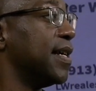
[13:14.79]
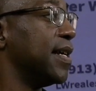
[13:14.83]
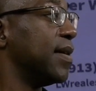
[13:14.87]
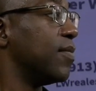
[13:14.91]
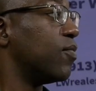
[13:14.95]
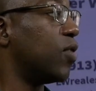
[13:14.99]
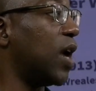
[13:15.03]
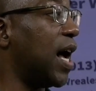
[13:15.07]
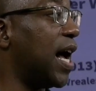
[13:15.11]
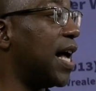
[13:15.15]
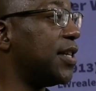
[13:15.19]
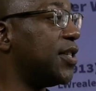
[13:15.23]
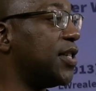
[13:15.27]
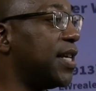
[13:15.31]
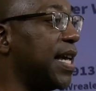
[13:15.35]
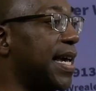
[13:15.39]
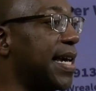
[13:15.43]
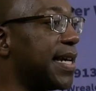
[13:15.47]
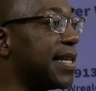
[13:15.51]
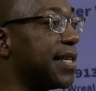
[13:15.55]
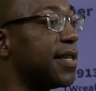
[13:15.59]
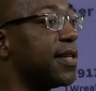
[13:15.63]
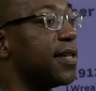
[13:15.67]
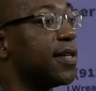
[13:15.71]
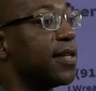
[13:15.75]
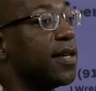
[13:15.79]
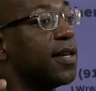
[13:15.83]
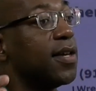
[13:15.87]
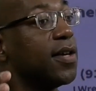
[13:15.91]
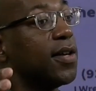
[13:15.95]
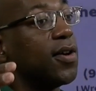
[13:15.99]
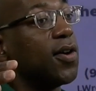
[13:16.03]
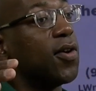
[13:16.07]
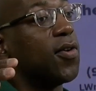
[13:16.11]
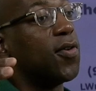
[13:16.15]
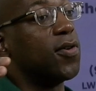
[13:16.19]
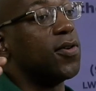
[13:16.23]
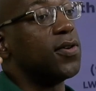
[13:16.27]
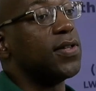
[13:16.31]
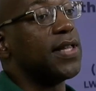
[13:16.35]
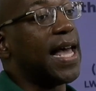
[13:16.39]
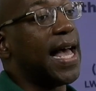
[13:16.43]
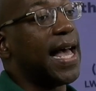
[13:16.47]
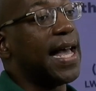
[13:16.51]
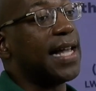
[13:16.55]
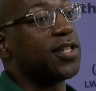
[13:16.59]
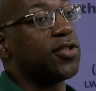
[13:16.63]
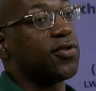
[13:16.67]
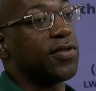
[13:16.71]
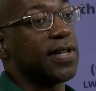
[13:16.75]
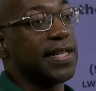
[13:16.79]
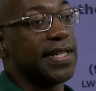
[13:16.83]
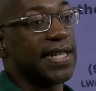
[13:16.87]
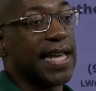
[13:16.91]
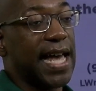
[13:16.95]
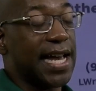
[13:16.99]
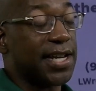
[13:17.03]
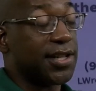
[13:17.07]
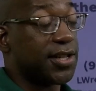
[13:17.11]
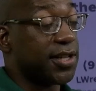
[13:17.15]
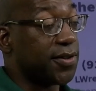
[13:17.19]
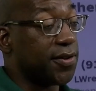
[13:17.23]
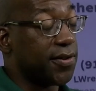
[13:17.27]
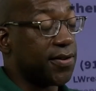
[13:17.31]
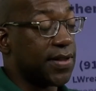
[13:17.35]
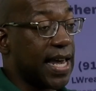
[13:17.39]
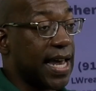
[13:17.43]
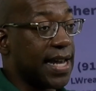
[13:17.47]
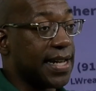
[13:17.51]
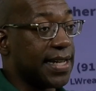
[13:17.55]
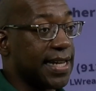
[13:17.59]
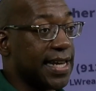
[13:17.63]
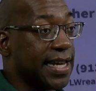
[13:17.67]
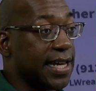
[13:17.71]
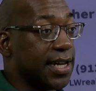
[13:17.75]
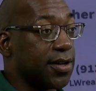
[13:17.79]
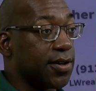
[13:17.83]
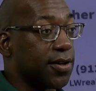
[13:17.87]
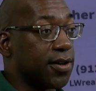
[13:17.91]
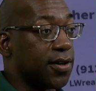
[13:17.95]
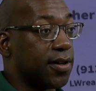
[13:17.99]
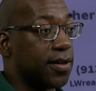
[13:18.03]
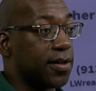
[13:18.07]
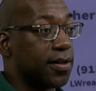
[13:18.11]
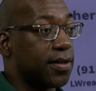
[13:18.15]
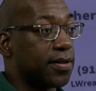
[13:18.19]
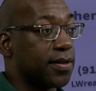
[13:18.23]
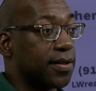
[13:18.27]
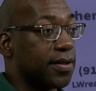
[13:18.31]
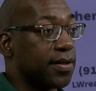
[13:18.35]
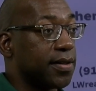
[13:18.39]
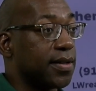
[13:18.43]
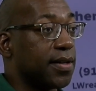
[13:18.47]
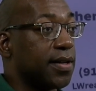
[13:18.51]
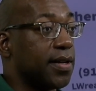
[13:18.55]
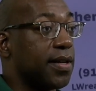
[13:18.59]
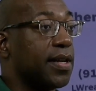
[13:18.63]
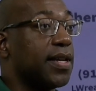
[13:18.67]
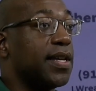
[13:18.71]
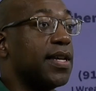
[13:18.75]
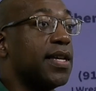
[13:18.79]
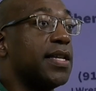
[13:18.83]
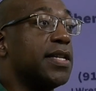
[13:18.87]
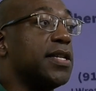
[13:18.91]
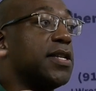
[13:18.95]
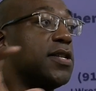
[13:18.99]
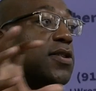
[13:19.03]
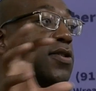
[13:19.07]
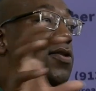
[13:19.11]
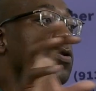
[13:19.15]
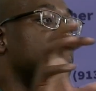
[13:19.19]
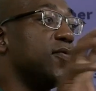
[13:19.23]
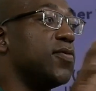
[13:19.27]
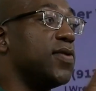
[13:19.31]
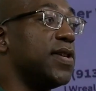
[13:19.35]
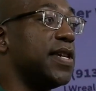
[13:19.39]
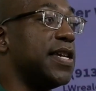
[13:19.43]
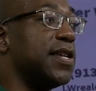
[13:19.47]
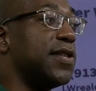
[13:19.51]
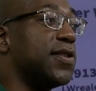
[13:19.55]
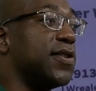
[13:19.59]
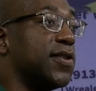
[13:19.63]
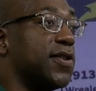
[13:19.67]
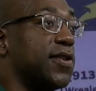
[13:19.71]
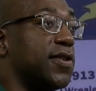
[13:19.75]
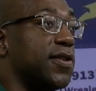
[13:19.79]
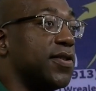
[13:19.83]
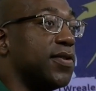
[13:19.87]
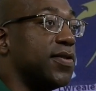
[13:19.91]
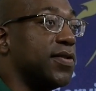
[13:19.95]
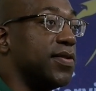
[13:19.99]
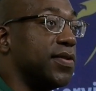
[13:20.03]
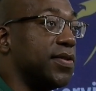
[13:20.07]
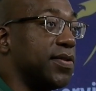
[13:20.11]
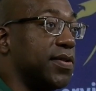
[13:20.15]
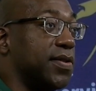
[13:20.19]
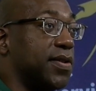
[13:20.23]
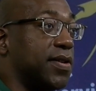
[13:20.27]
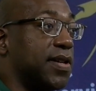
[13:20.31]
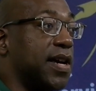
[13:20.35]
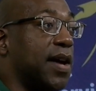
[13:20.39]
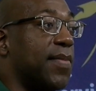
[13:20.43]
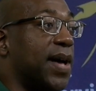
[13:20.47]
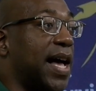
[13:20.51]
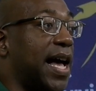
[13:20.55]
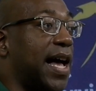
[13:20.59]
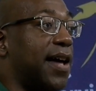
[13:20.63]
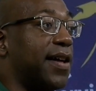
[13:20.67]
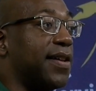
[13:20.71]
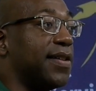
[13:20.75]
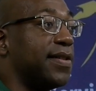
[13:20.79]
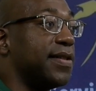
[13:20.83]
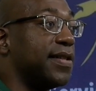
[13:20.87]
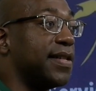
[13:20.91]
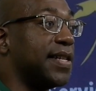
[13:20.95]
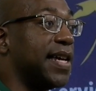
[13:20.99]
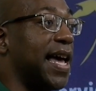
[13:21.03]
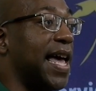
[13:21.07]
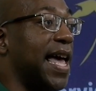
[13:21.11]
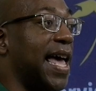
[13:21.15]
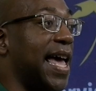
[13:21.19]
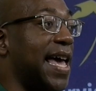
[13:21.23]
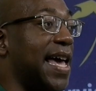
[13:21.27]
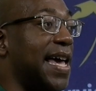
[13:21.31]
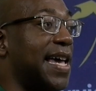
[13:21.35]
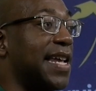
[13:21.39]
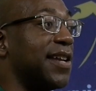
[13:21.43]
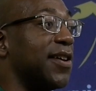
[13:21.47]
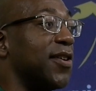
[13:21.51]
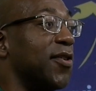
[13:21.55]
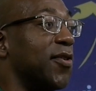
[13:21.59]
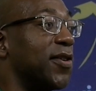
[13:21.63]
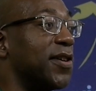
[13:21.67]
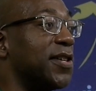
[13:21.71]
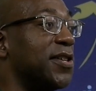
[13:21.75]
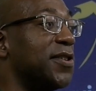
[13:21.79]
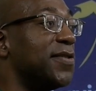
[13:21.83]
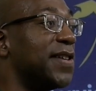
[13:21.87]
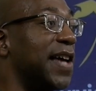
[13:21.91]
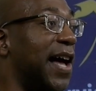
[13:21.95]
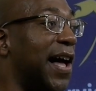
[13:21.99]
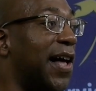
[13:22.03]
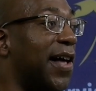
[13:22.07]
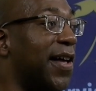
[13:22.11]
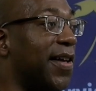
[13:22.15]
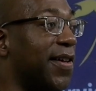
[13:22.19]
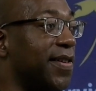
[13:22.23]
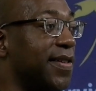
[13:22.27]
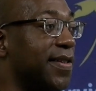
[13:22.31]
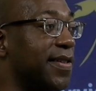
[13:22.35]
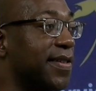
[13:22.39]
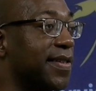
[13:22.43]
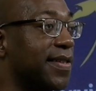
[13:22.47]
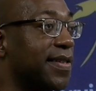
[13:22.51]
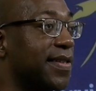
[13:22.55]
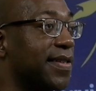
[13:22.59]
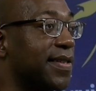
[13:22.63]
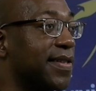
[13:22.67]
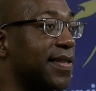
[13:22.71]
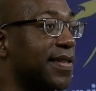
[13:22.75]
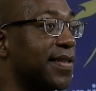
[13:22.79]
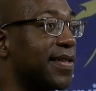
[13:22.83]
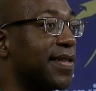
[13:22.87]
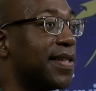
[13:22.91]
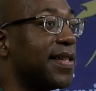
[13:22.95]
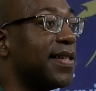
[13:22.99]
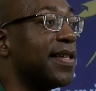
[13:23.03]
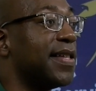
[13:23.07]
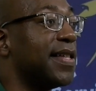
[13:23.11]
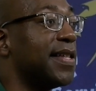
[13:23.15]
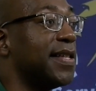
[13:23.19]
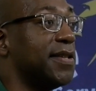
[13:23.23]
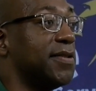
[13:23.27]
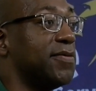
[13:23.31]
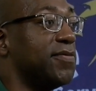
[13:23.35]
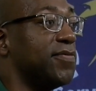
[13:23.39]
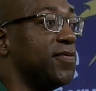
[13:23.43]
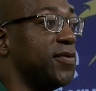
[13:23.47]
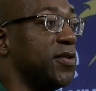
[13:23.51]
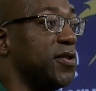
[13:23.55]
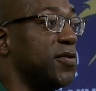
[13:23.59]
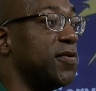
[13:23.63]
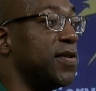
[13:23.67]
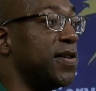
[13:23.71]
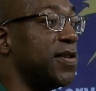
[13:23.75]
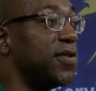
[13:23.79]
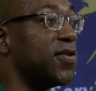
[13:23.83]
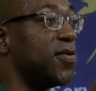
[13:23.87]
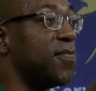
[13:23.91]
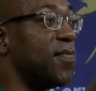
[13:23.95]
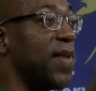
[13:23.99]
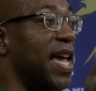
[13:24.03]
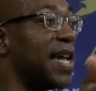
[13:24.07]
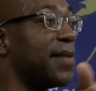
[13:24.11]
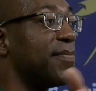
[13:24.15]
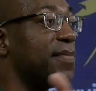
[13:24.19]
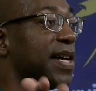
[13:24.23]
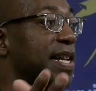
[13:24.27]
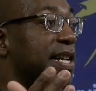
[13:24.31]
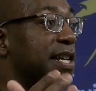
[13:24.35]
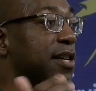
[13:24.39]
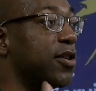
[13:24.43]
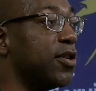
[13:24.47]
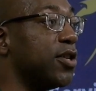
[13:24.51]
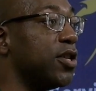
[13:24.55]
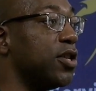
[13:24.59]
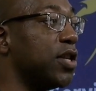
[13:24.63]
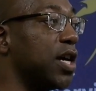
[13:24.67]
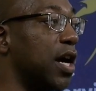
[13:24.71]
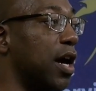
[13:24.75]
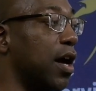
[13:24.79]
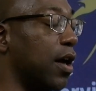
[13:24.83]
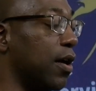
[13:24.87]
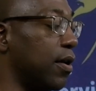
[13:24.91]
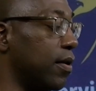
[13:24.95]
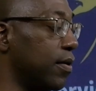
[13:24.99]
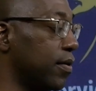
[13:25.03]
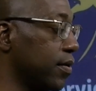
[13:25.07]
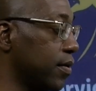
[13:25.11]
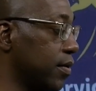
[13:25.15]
project or that transaction or that deal, you either come out ahead or you don't. You either make money or you don't.